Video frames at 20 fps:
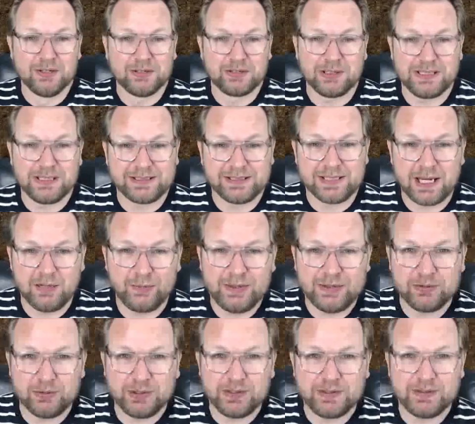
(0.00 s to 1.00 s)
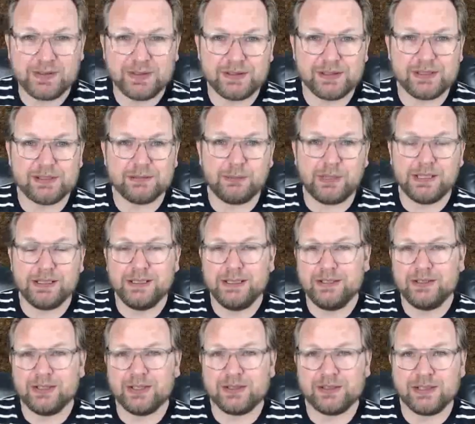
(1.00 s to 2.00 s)
So let's dive into it. This is my
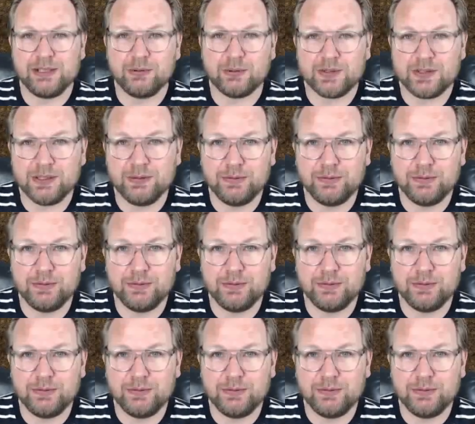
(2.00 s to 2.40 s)
lead gen secret.